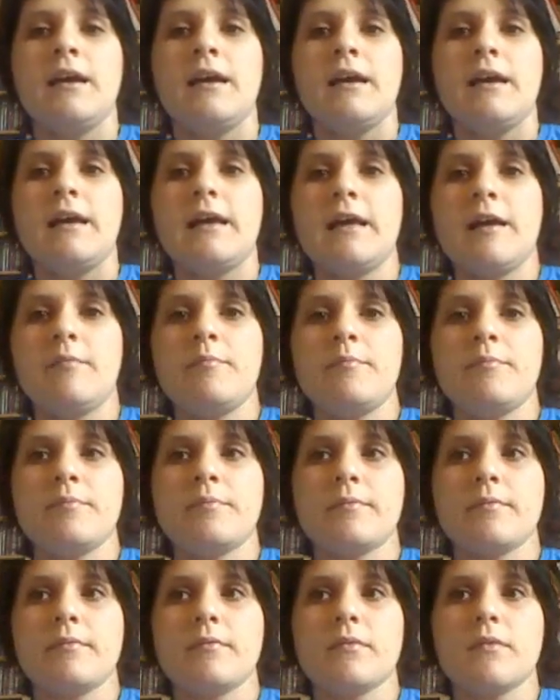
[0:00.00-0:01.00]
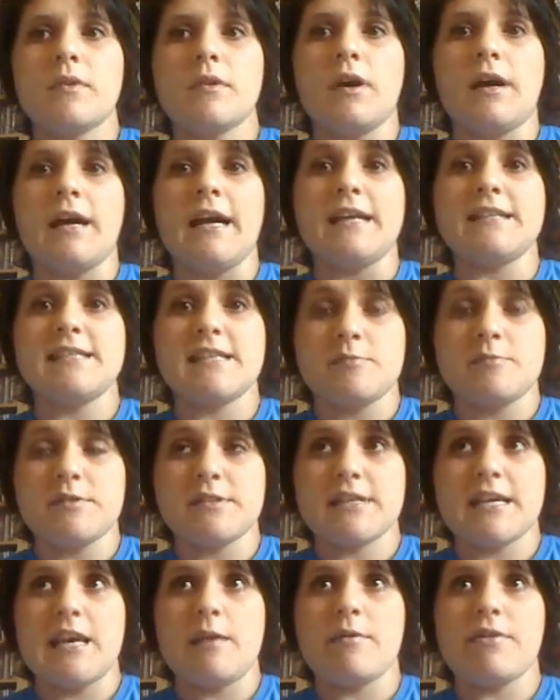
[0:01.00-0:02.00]
I had 6
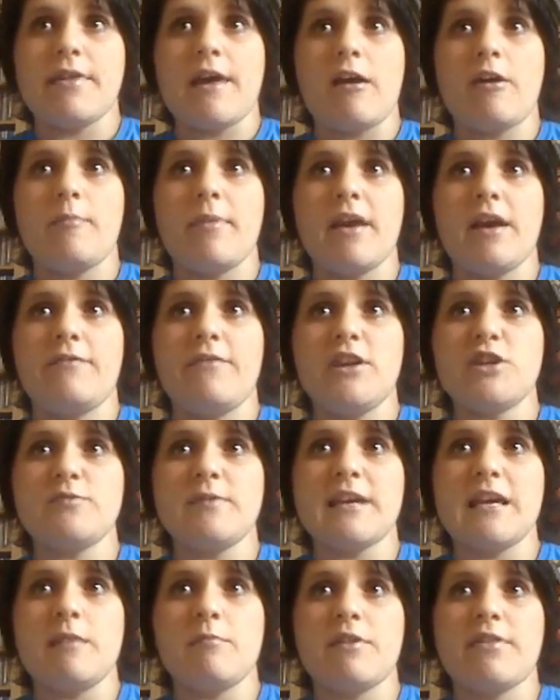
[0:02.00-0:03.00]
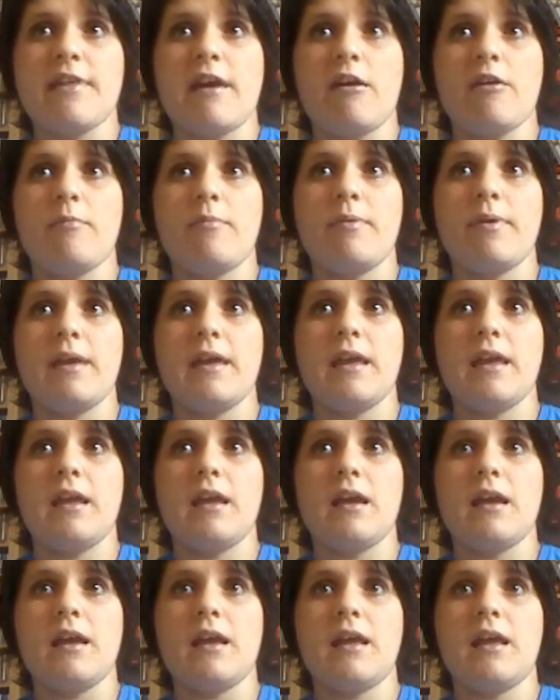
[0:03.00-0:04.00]
months of chemotherapy. I finished my
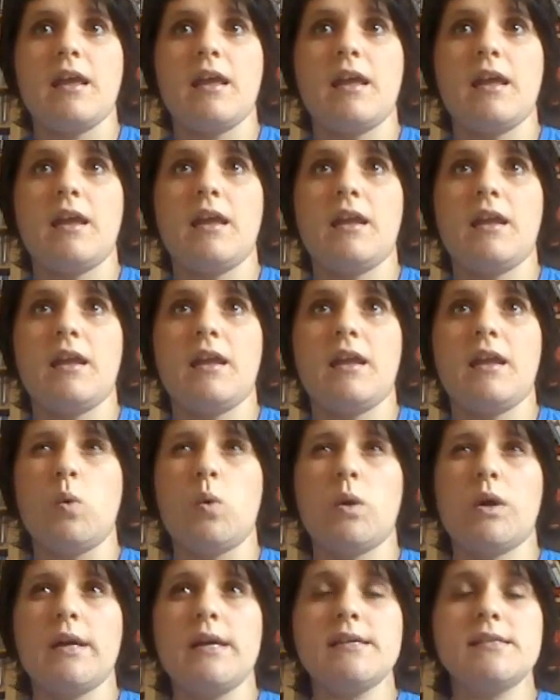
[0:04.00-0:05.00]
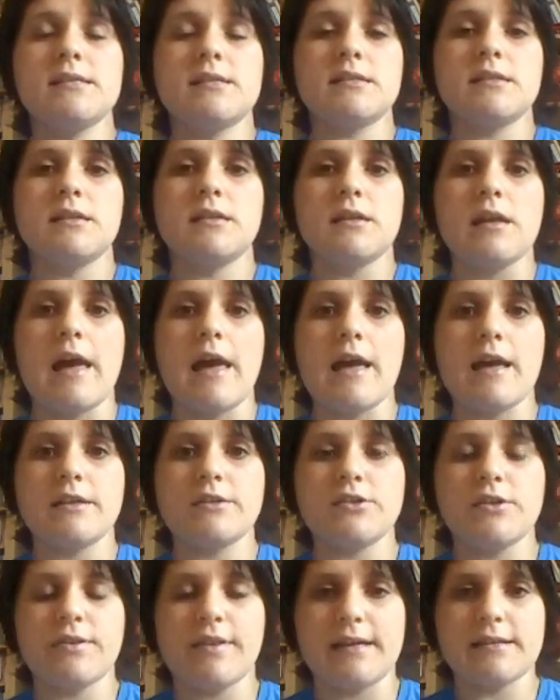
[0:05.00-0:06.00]
chemotherapy in August
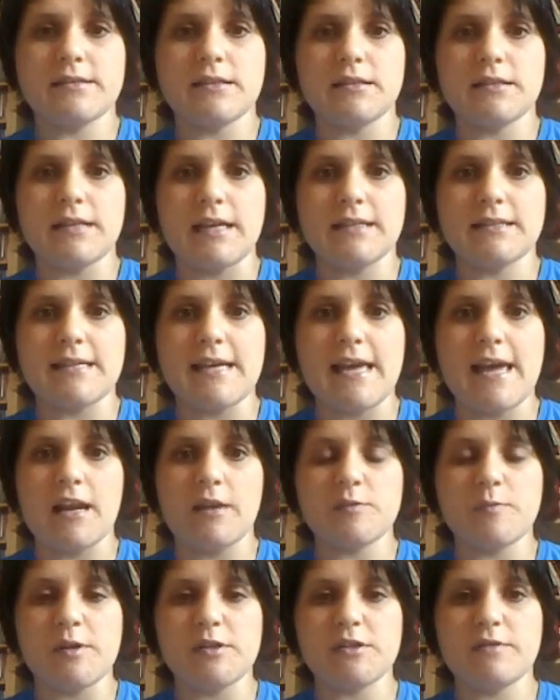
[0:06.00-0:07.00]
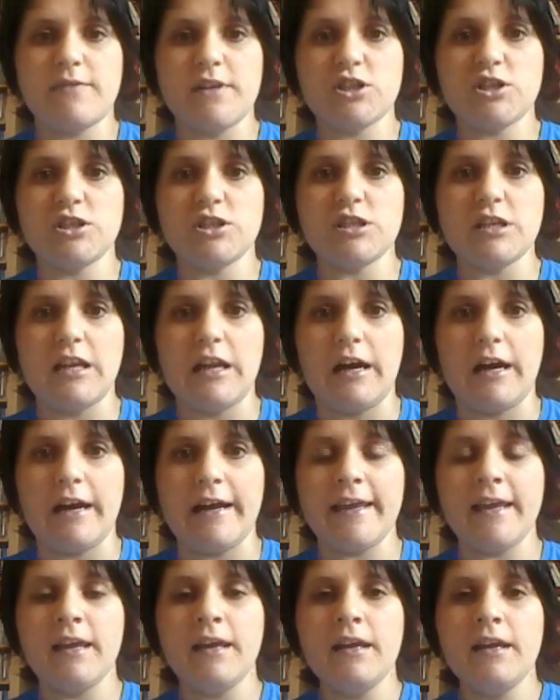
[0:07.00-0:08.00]
2010. I was supposed to finish in
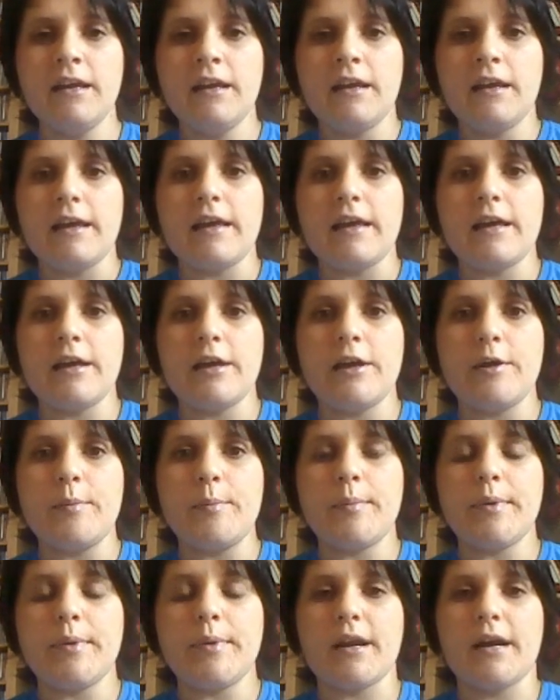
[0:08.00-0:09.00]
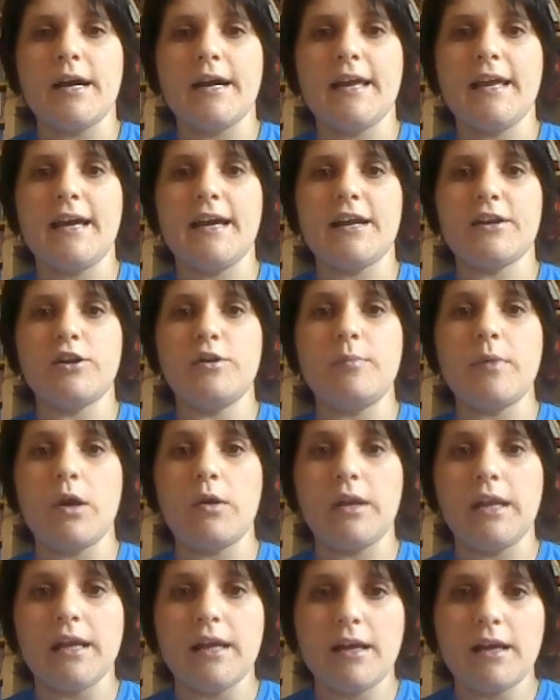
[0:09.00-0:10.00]
July, but I had
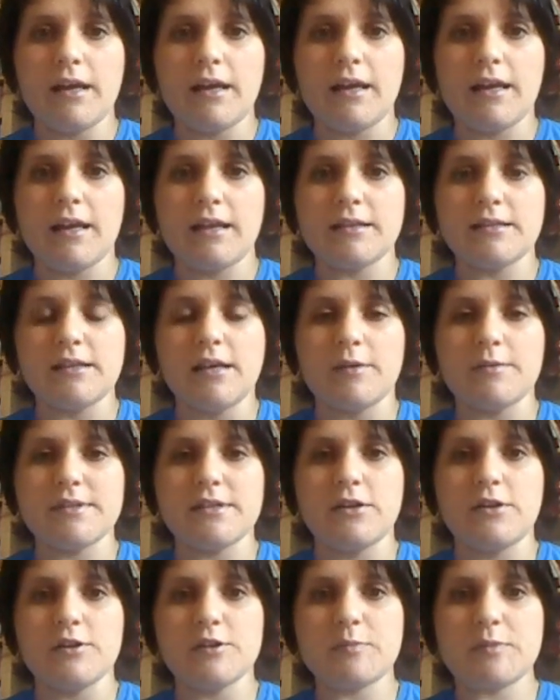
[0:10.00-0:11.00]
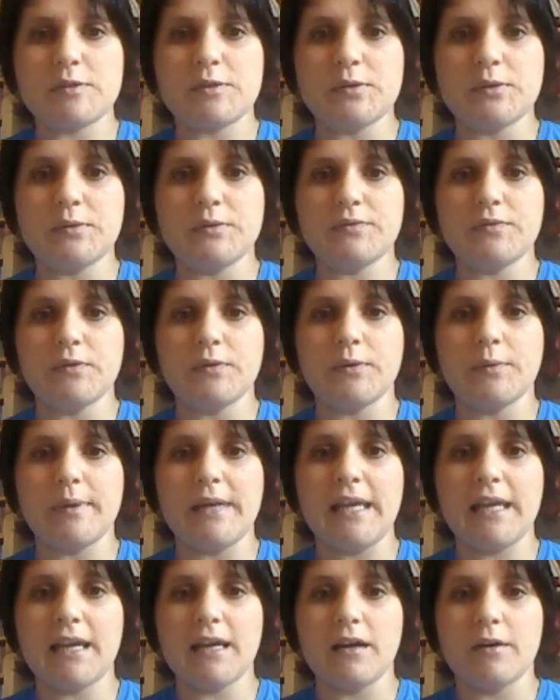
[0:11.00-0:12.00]
pneumonia and I was in hospital for a
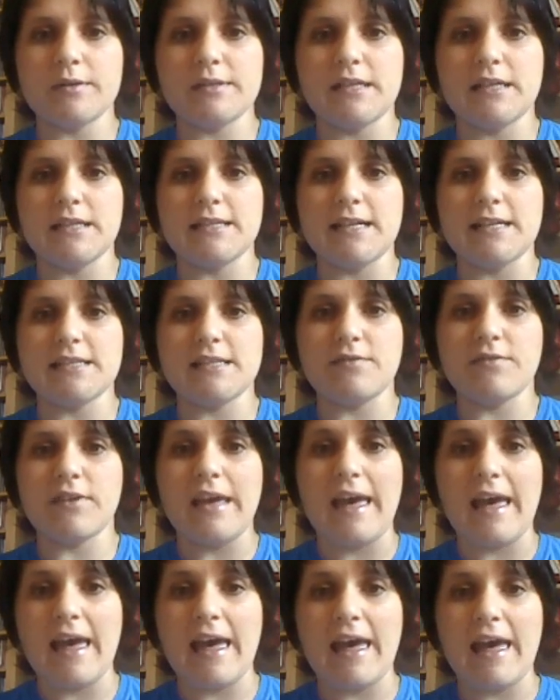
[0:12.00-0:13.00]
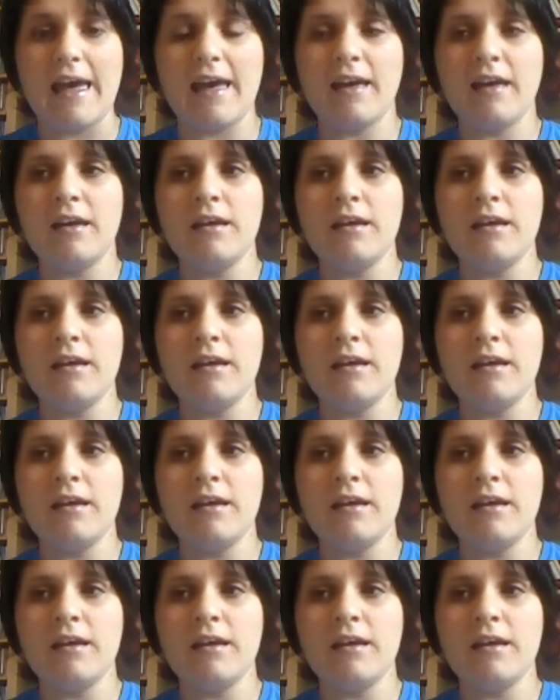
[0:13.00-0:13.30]
week. I was in intensive care,